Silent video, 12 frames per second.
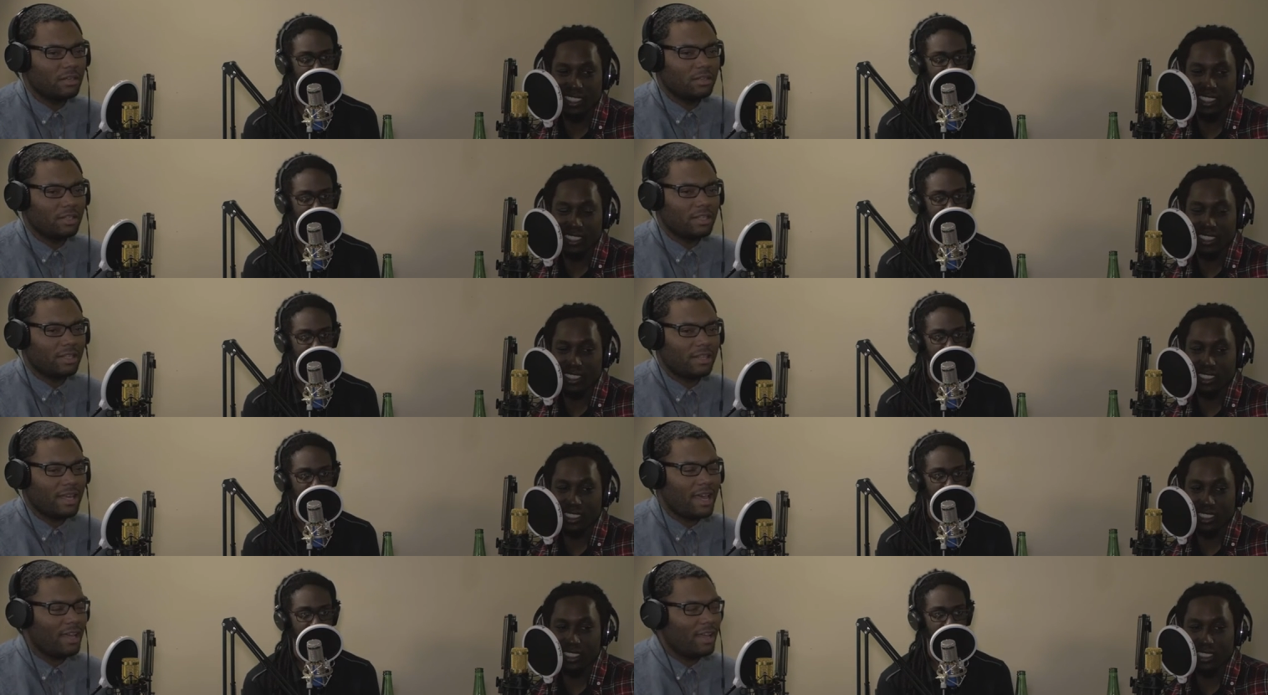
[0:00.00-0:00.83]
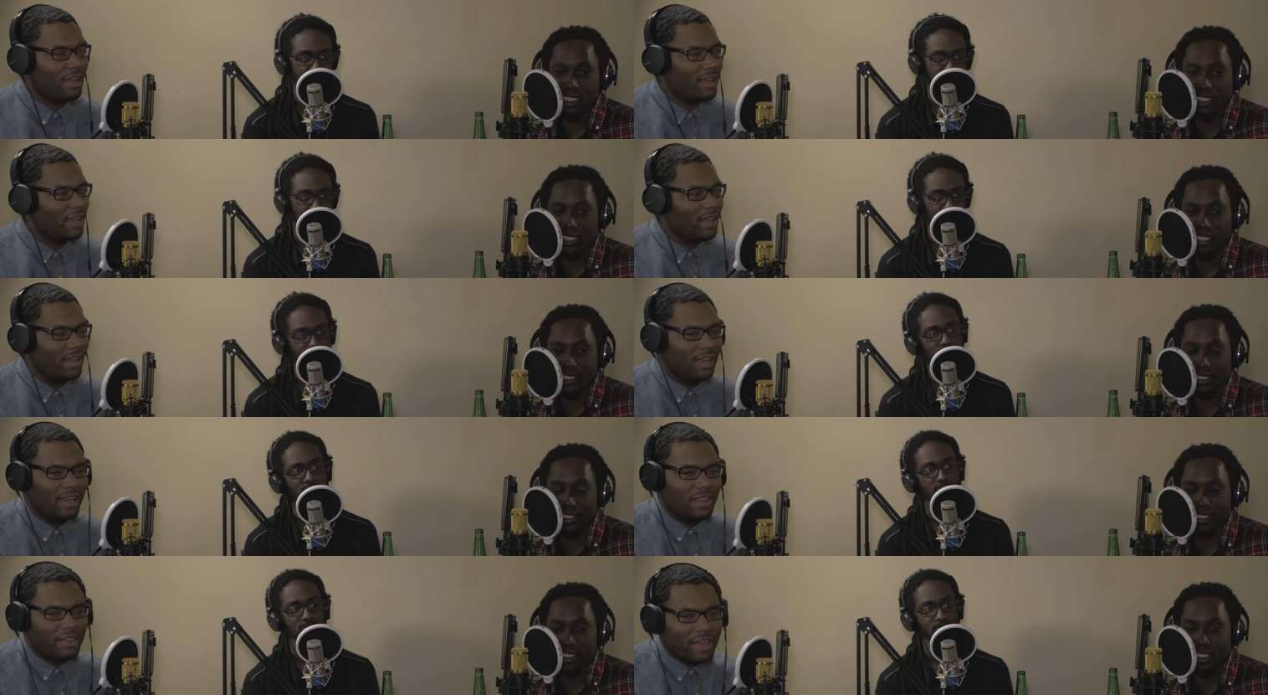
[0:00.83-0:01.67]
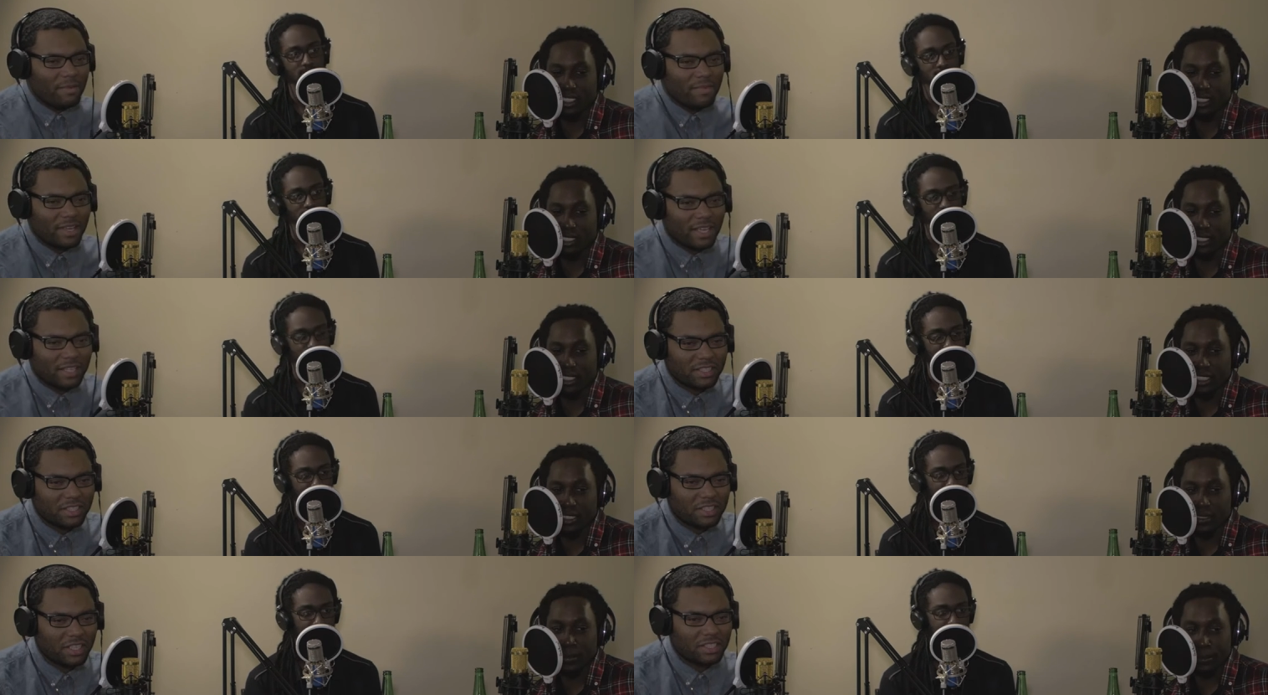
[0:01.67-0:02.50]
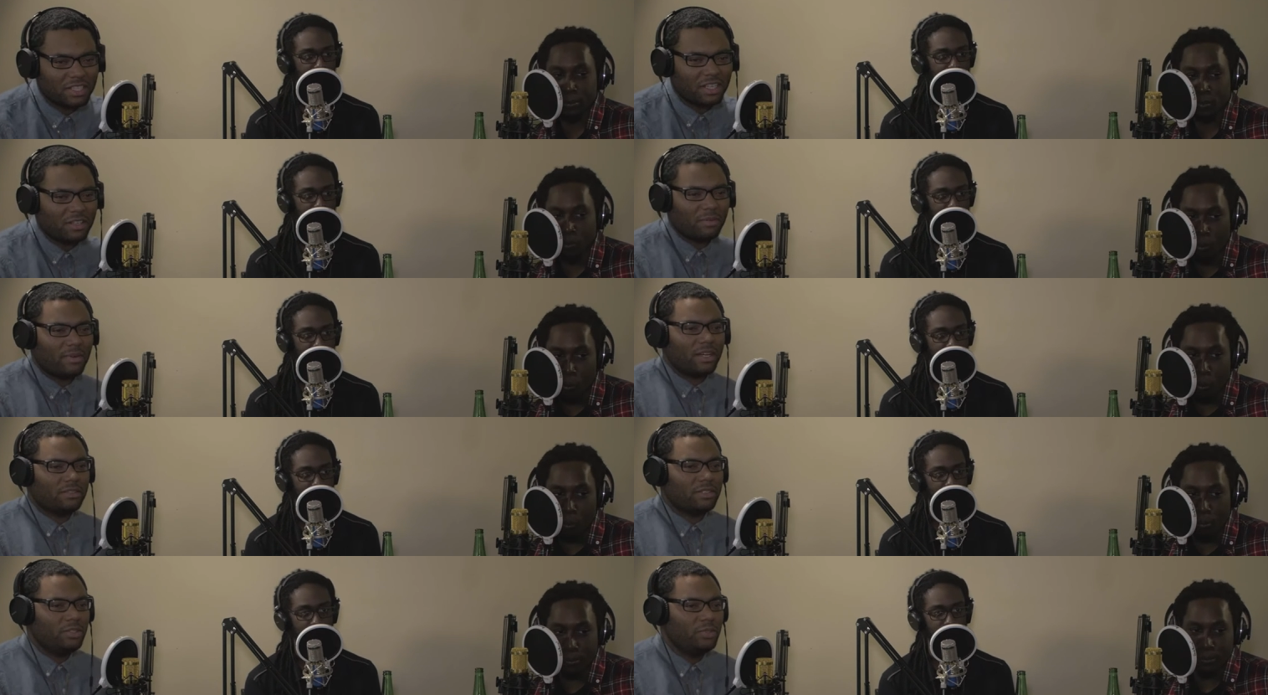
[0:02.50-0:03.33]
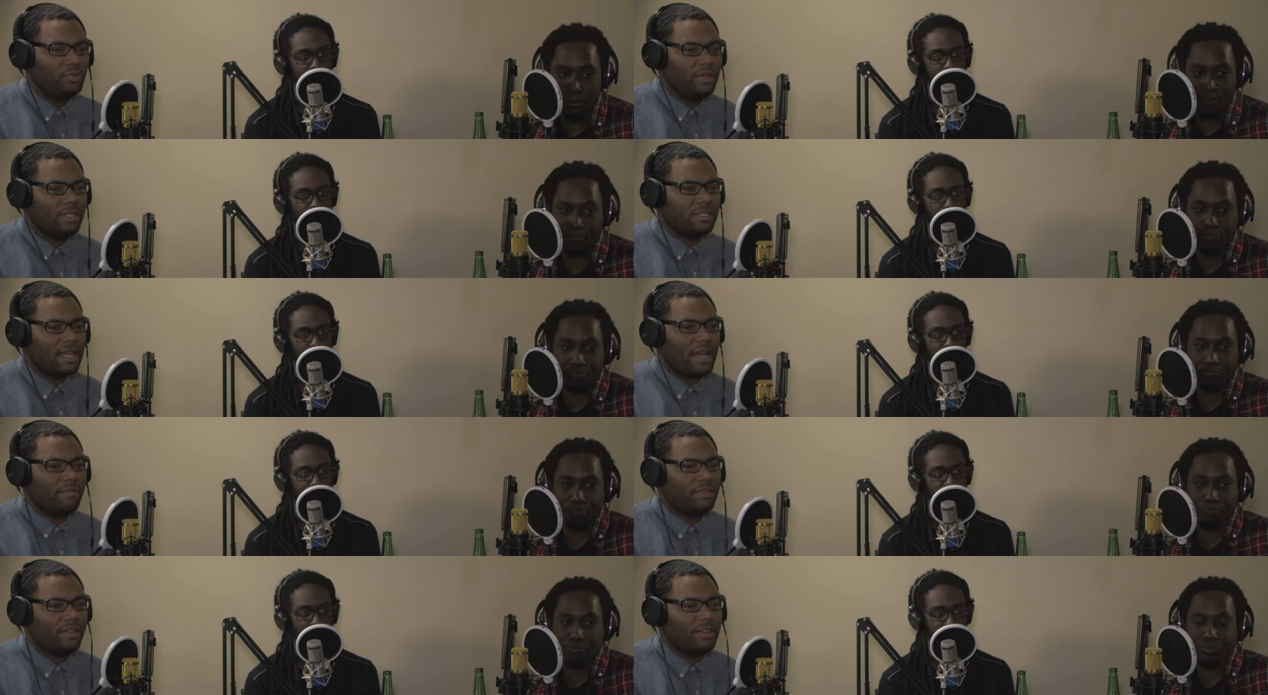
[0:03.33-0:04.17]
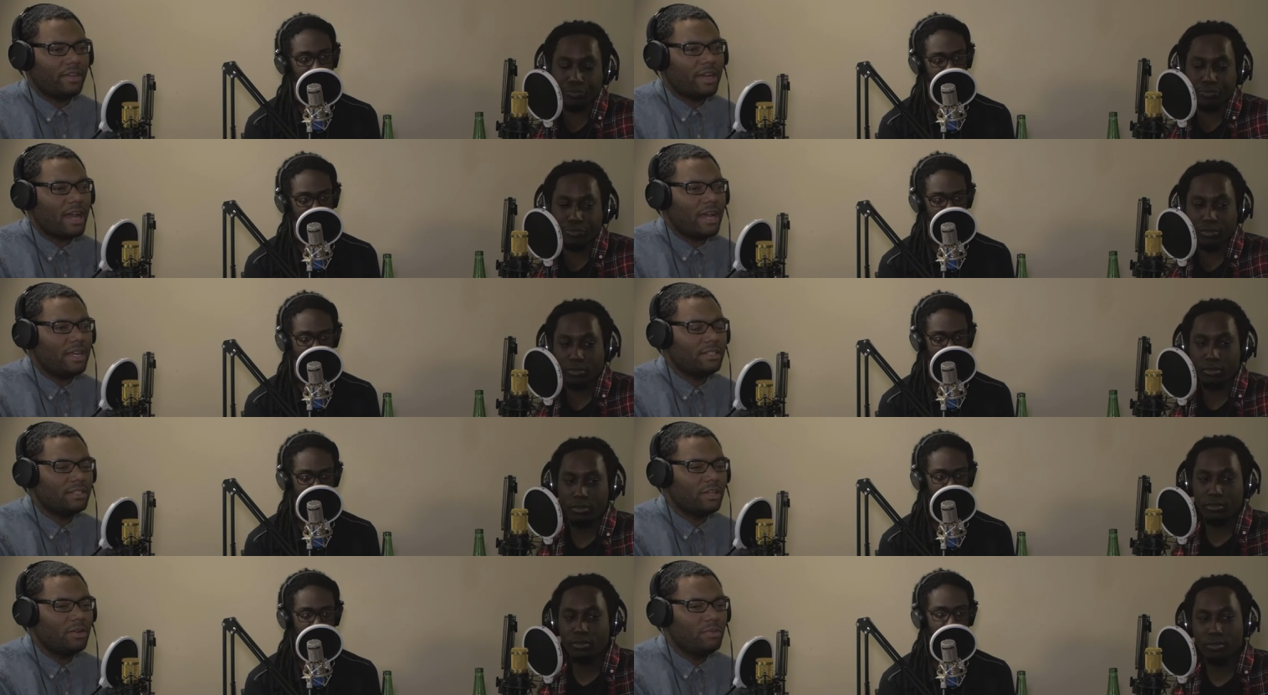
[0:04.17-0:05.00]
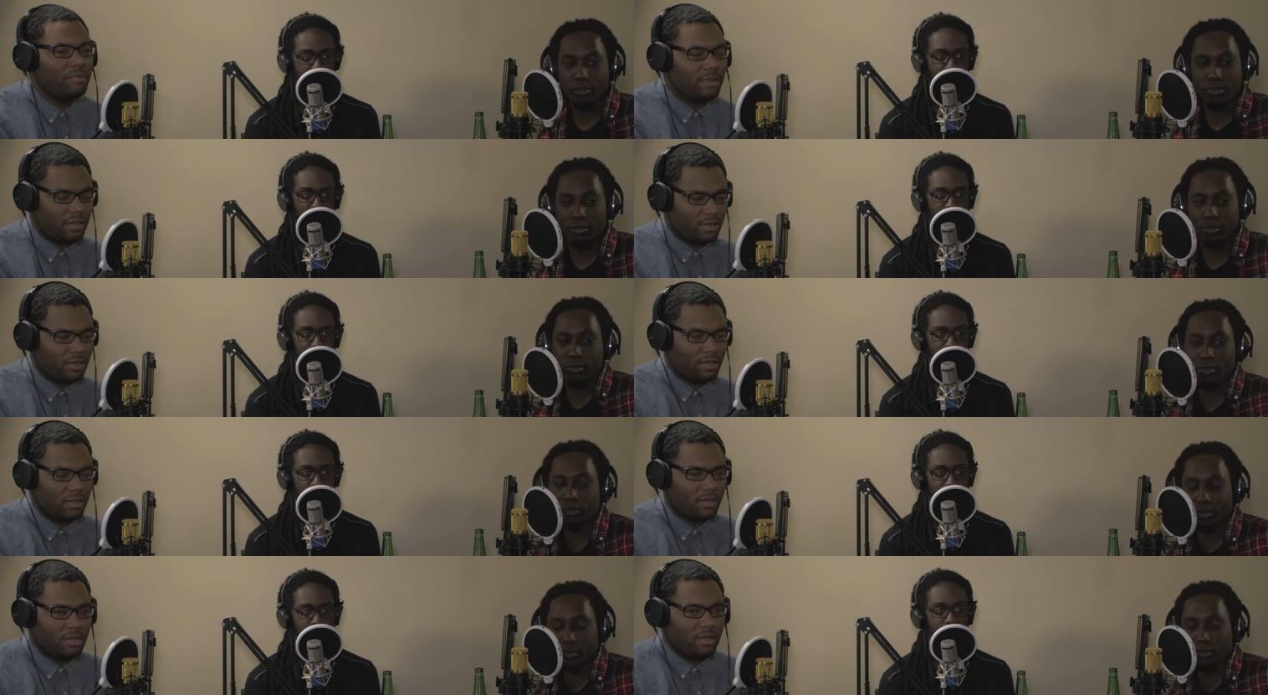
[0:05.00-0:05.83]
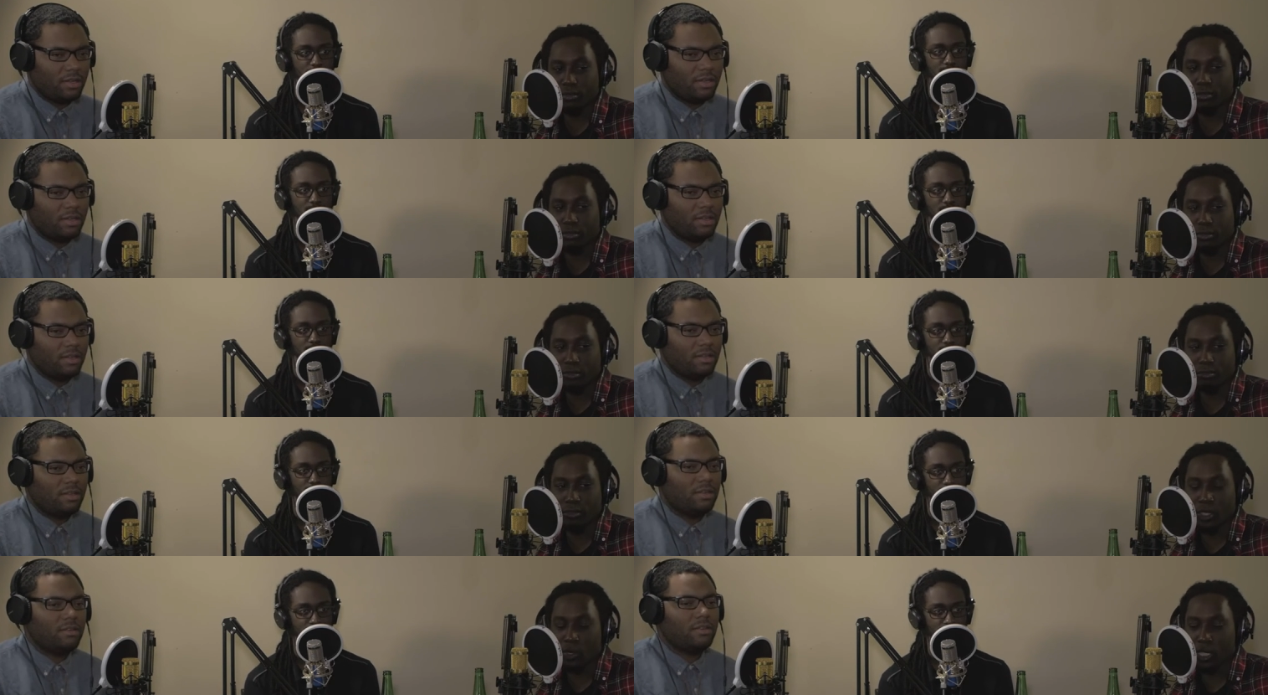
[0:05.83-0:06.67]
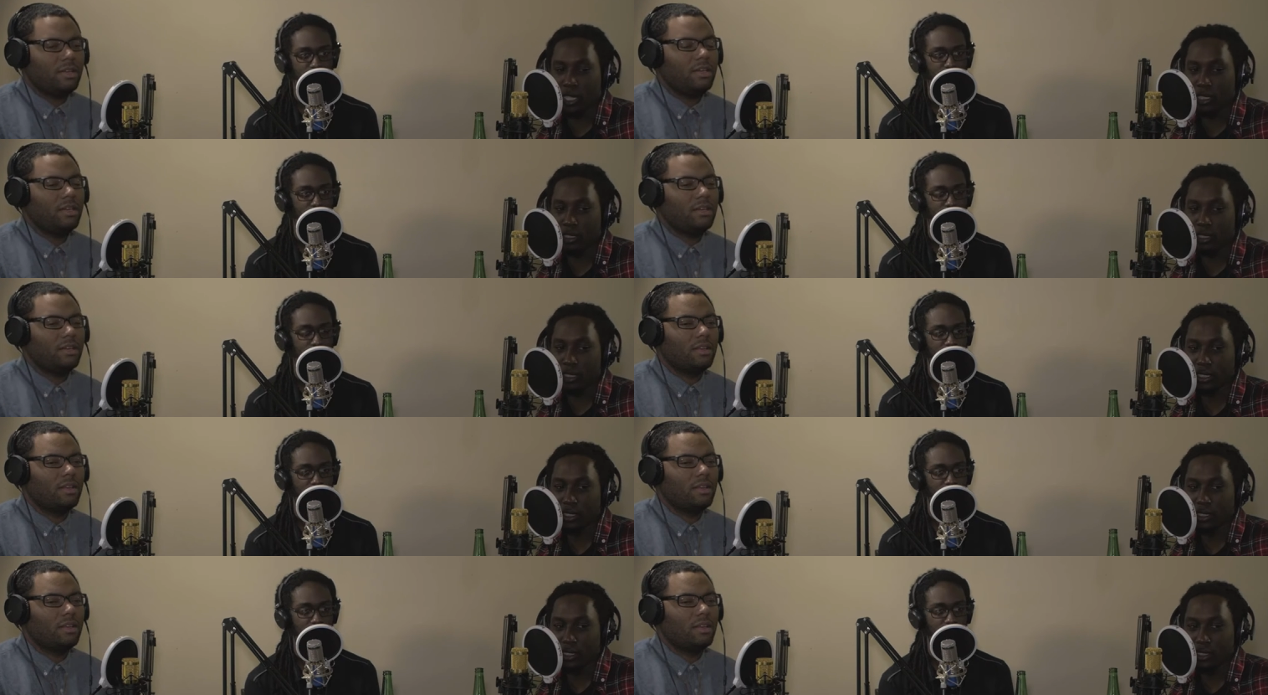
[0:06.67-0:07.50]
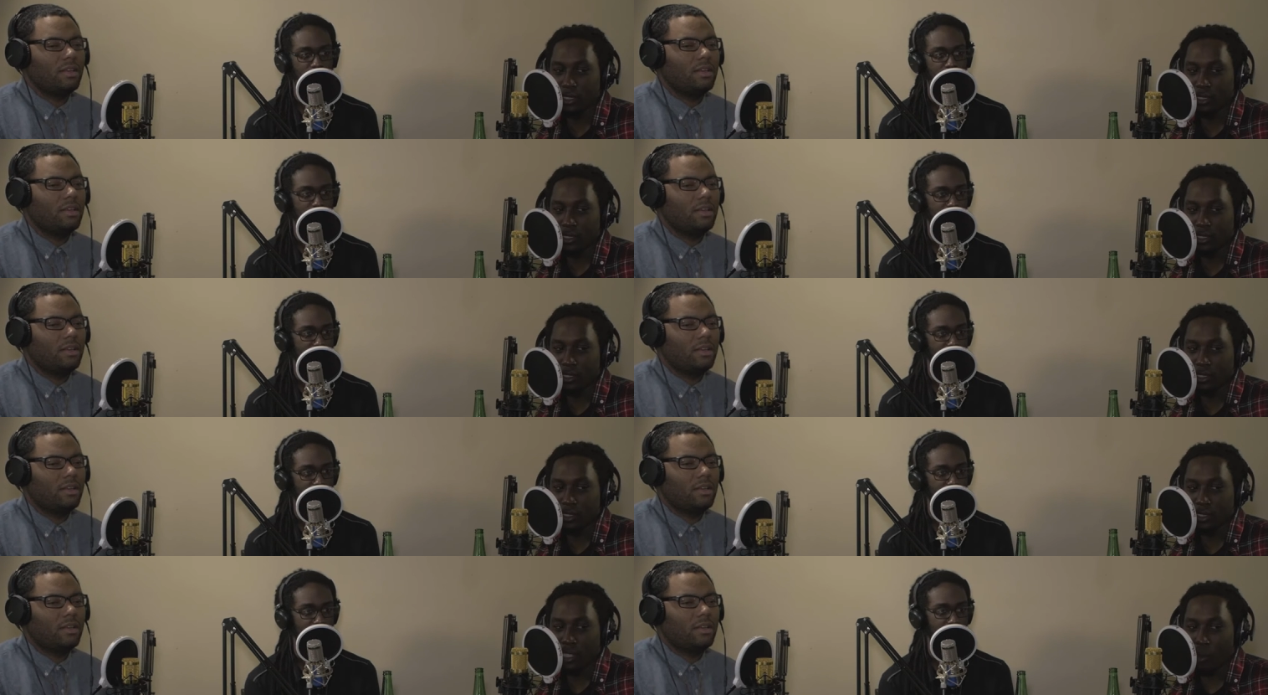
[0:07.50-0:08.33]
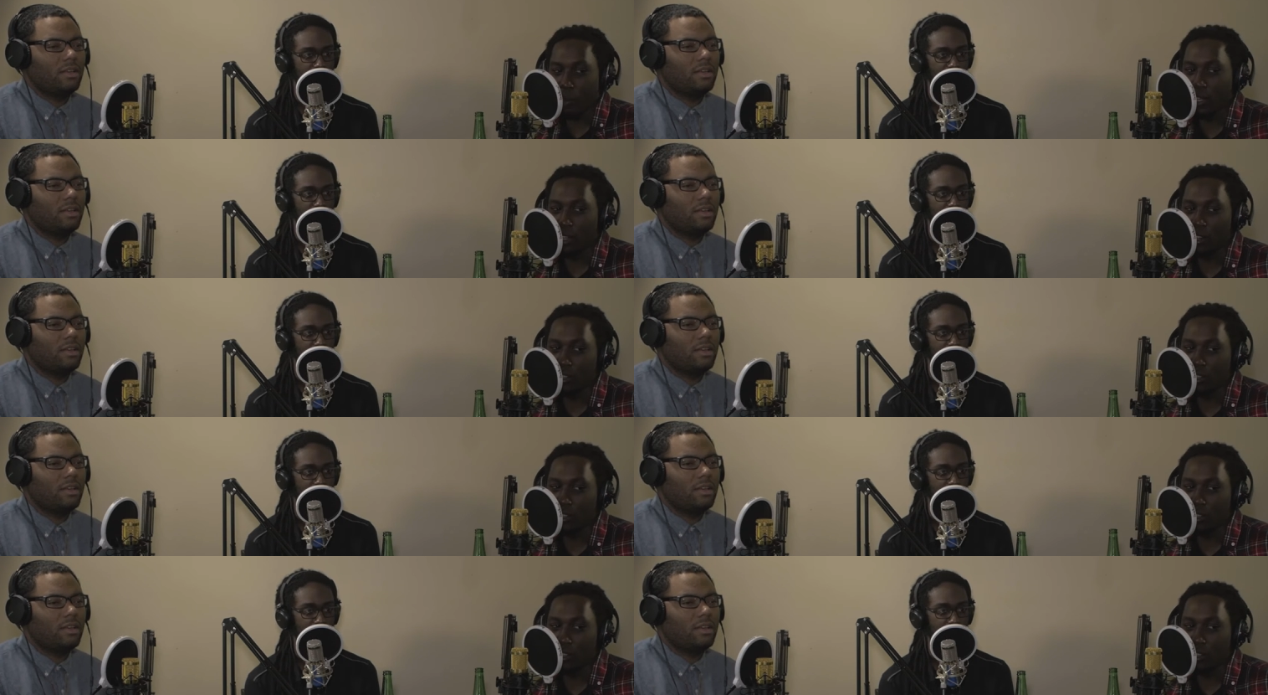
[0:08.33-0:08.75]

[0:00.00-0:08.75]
Speaker 1: Oh, look at that. They begin to change color about 2 weeks after their eyes open.
Speaker 2: Mm. Okay. I mean,